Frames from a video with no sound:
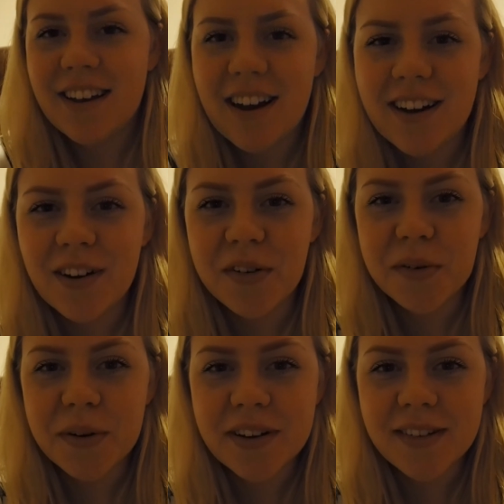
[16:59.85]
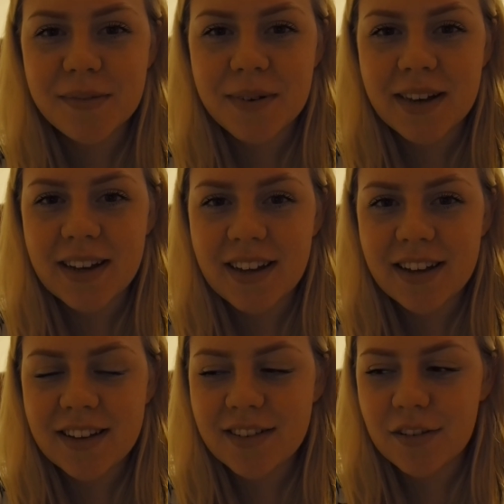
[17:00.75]
Can't always
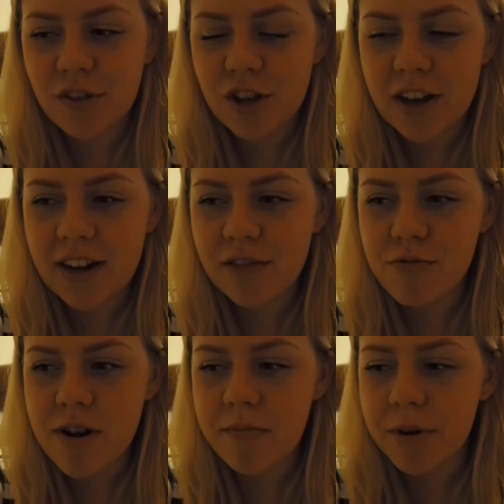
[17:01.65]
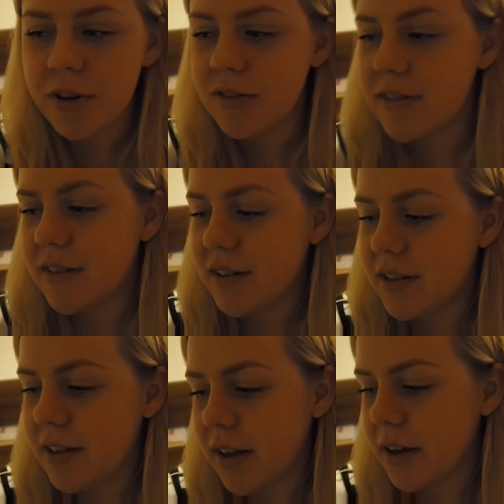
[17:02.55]
be sunshine and rainbows.
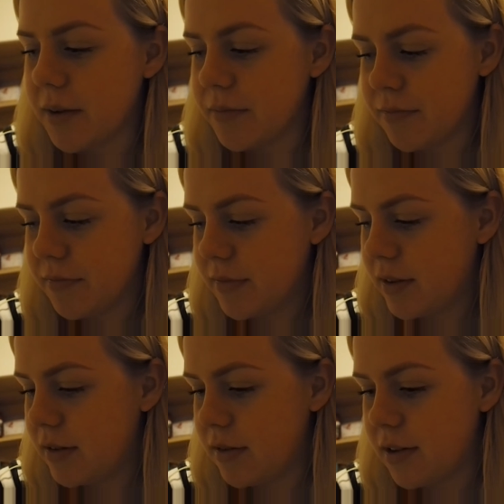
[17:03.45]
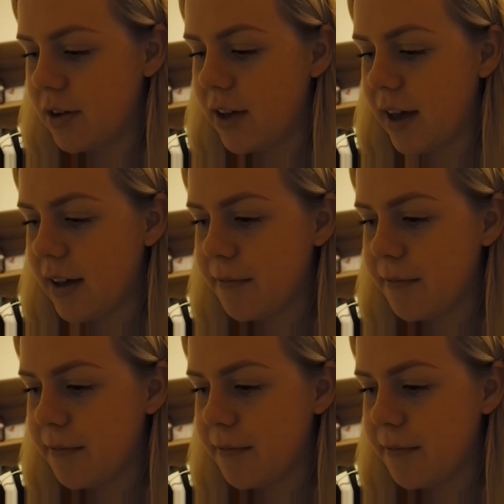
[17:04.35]
So yeah,